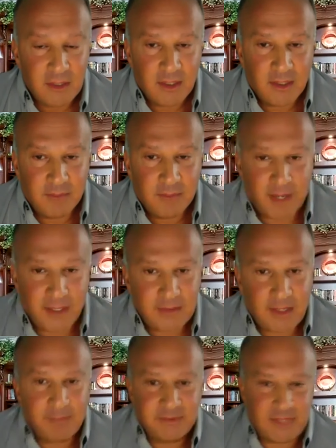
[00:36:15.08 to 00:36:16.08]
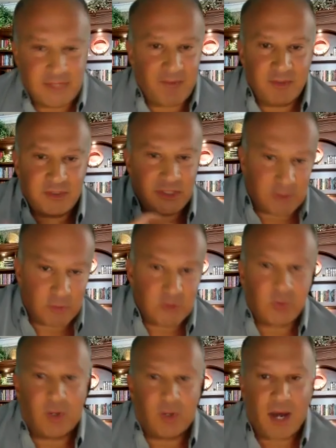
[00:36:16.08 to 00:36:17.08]
My income is averaging close
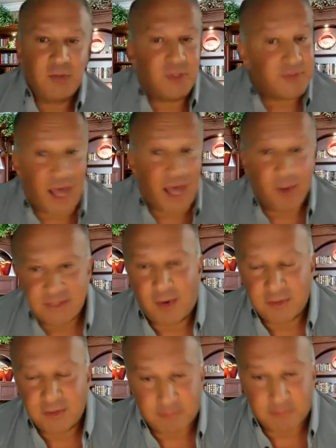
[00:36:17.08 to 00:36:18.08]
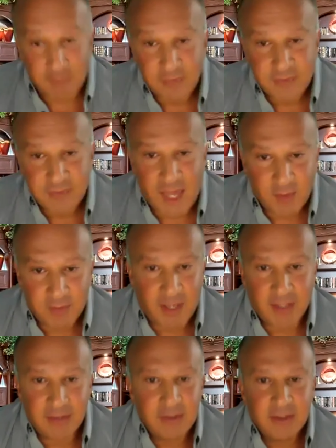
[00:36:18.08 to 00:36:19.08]
to $100,000 a month now, and my